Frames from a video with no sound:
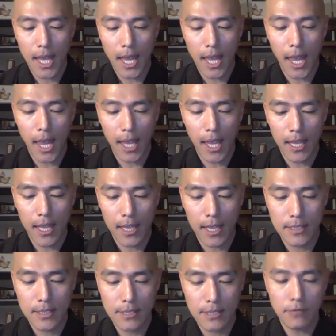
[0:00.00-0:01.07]

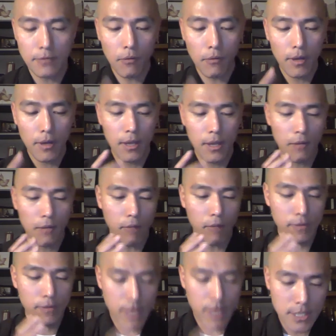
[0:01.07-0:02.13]
And
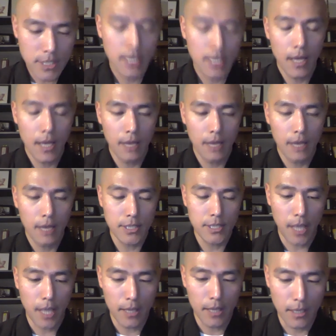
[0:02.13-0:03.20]
with this
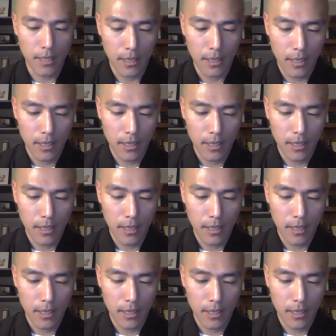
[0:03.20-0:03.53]
understanding,